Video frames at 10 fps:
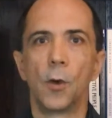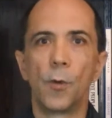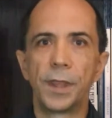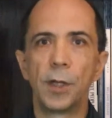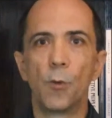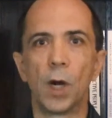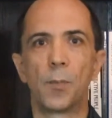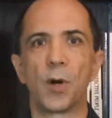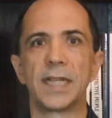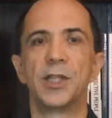Within
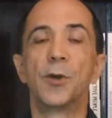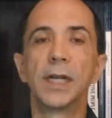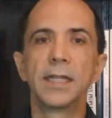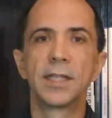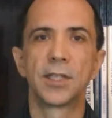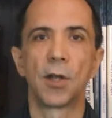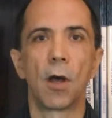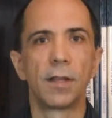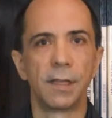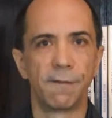WordPress, you can install the